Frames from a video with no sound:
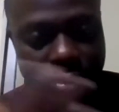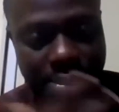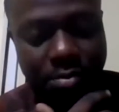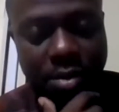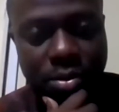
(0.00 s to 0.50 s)

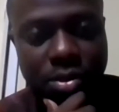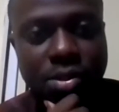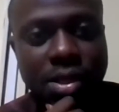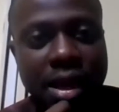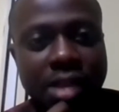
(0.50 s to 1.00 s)
team
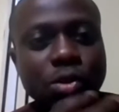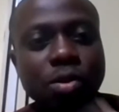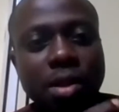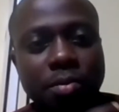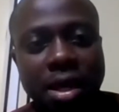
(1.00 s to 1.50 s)
members, I
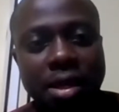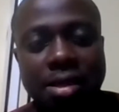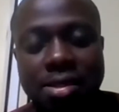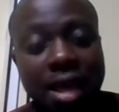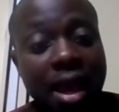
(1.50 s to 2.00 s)
told them that
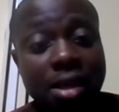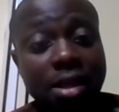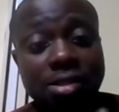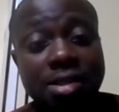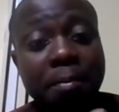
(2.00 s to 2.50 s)
it's